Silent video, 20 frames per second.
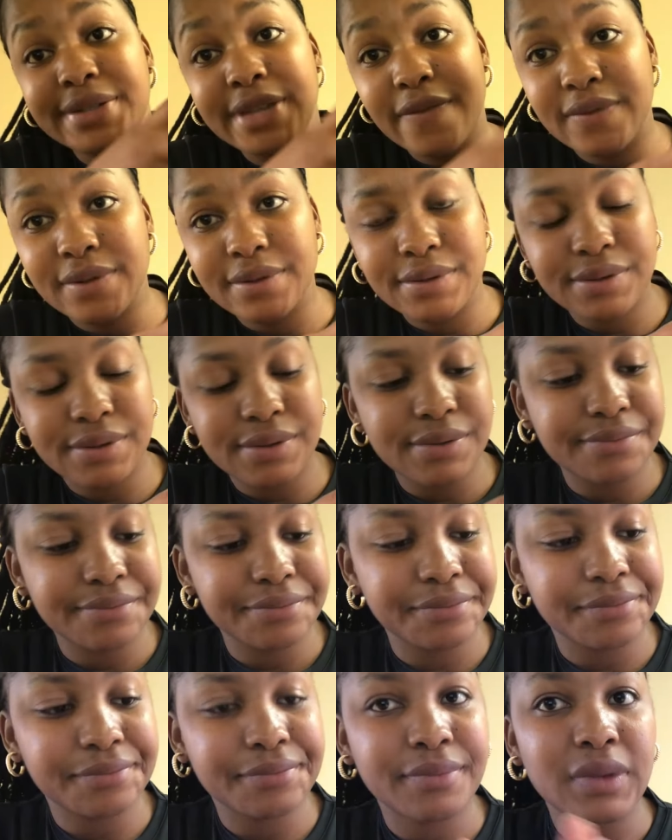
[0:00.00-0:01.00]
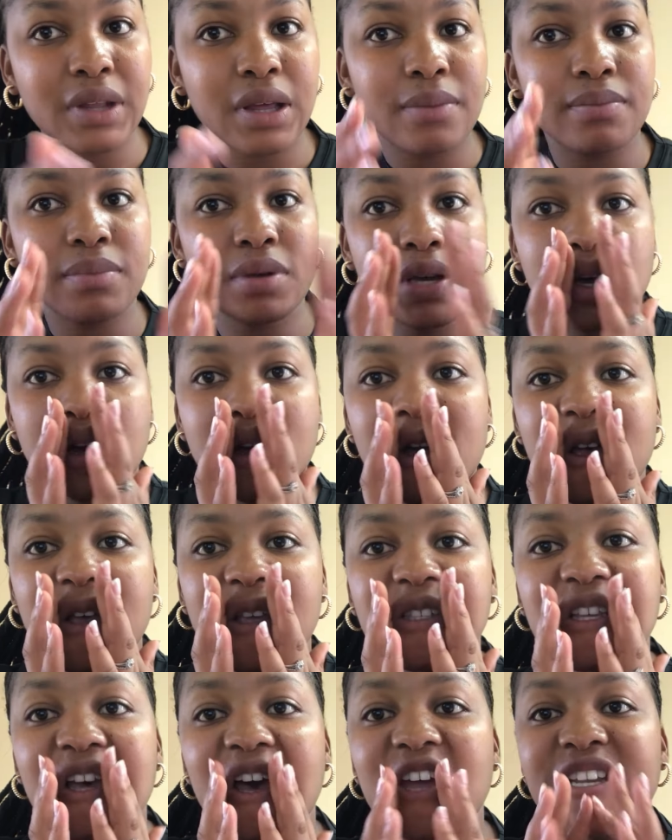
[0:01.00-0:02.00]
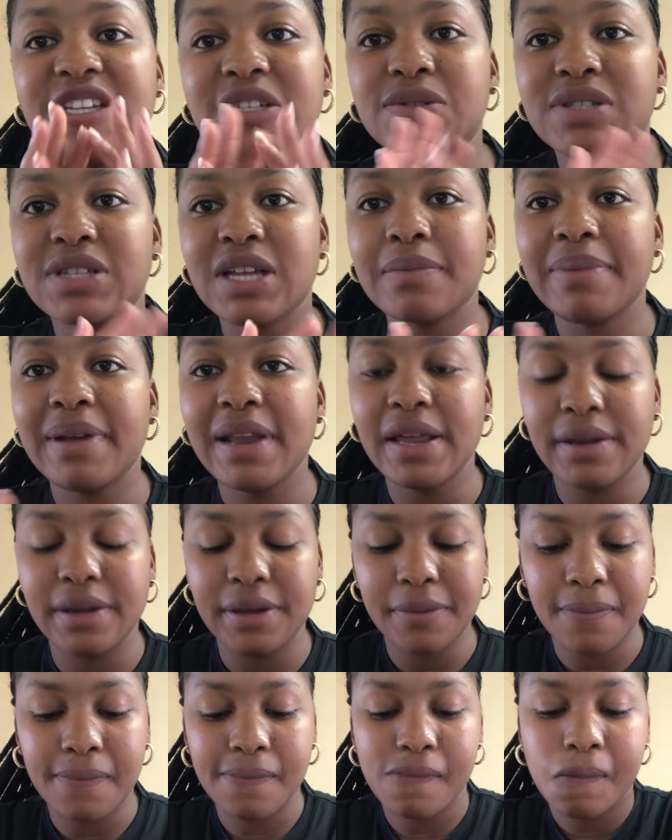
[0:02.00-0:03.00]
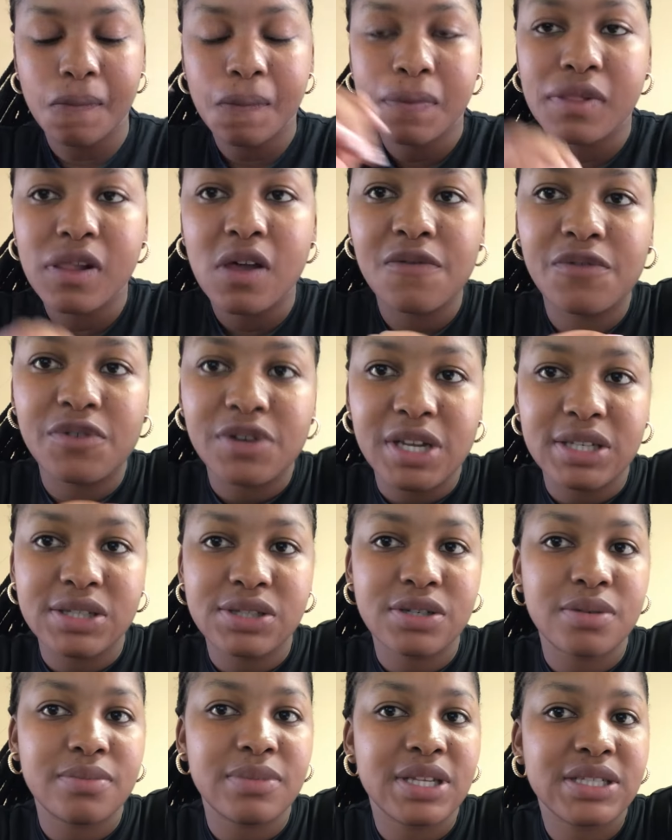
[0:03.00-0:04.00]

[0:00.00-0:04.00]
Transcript: sevens because I need to start planning for next term.